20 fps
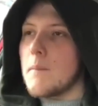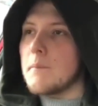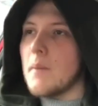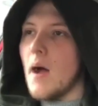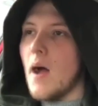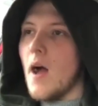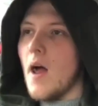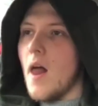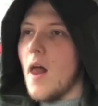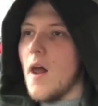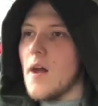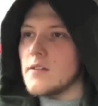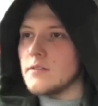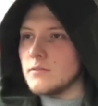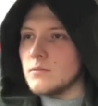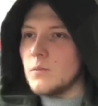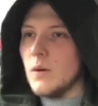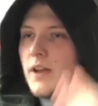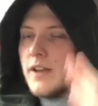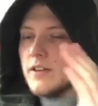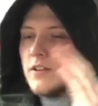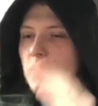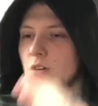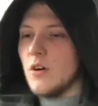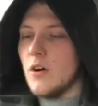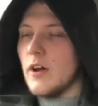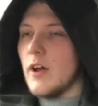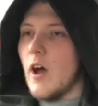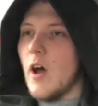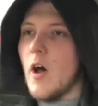but when
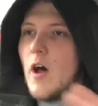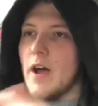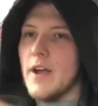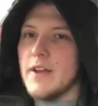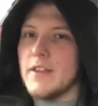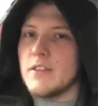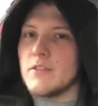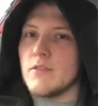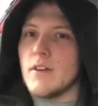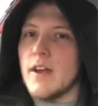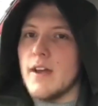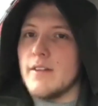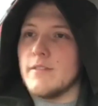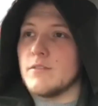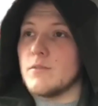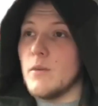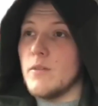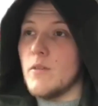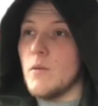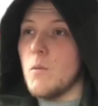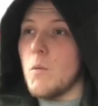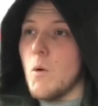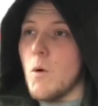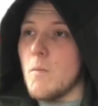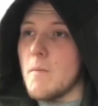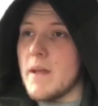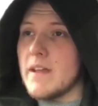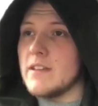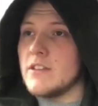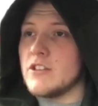you're high in the revs with a
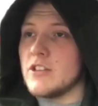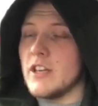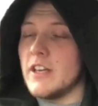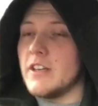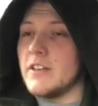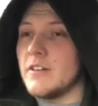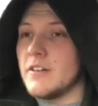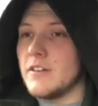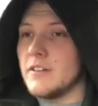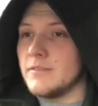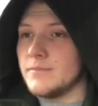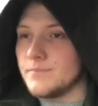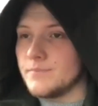warm engine,